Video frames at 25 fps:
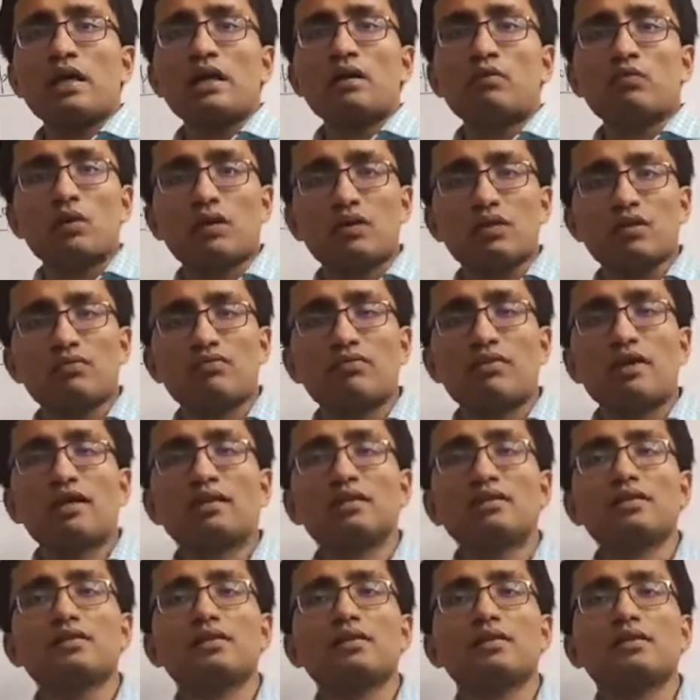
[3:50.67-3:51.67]
and what are the
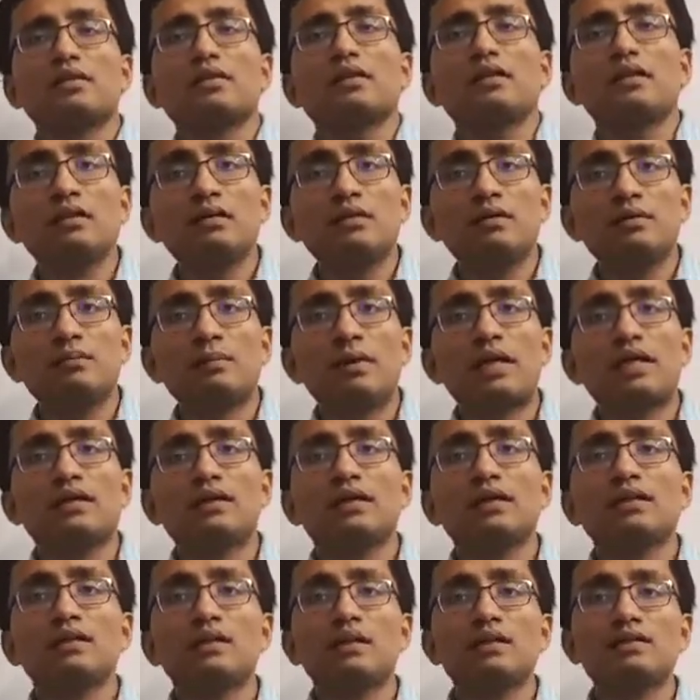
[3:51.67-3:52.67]
factors that are
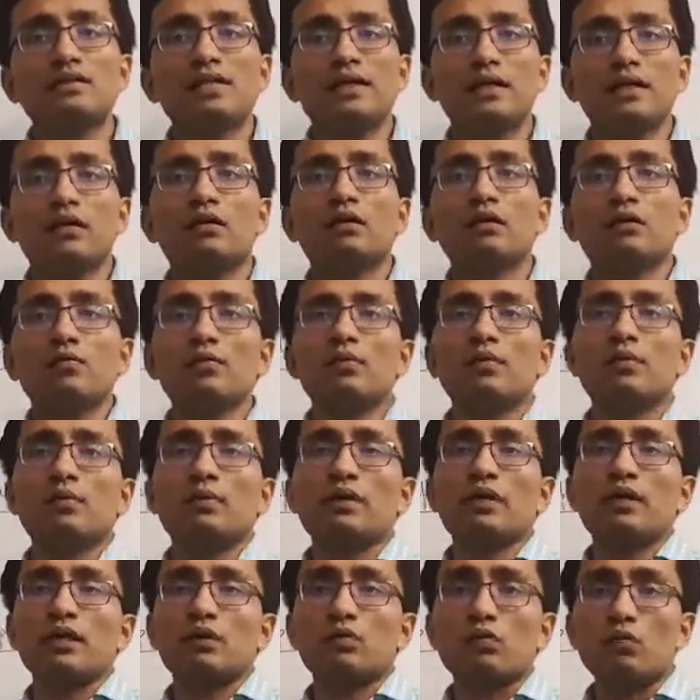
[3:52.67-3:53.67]
impacting the standard of
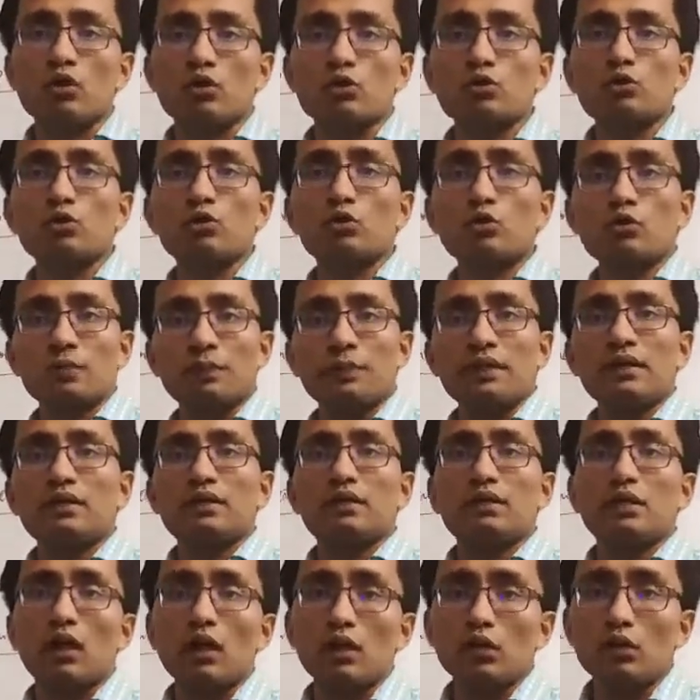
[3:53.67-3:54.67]
living, and what should be
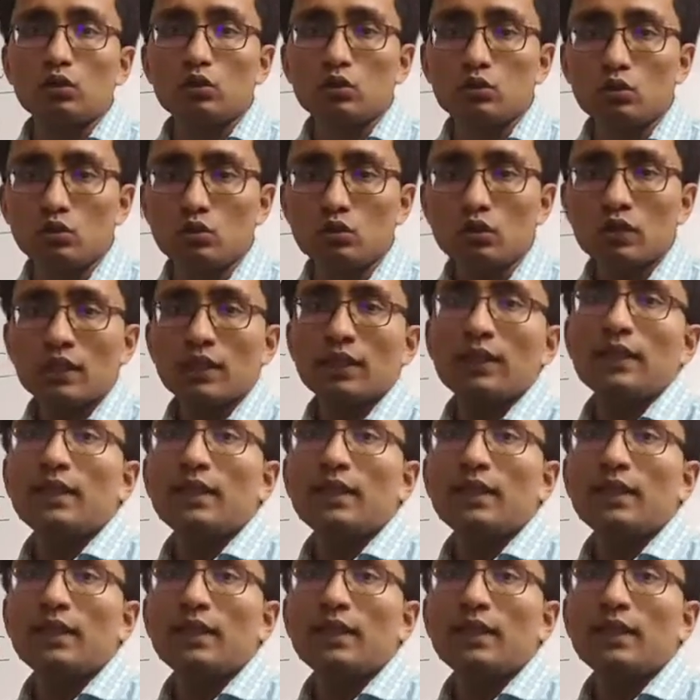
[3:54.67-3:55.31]
done to